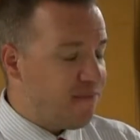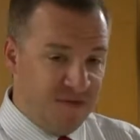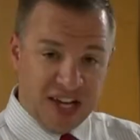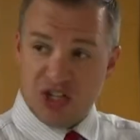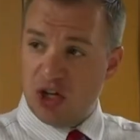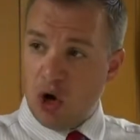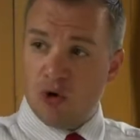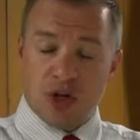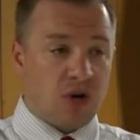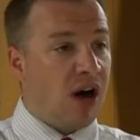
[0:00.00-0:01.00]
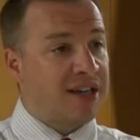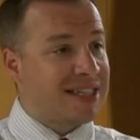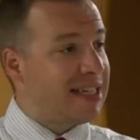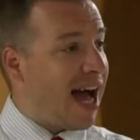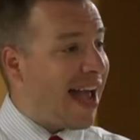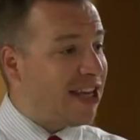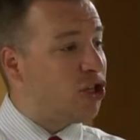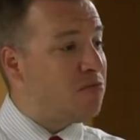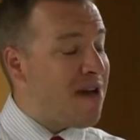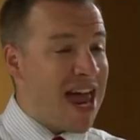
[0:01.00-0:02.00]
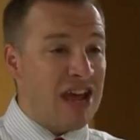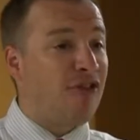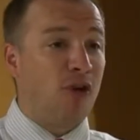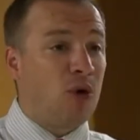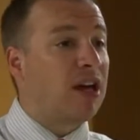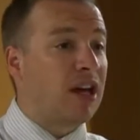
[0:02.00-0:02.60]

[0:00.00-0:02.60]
fixing to go to the cross and die, his humanity fully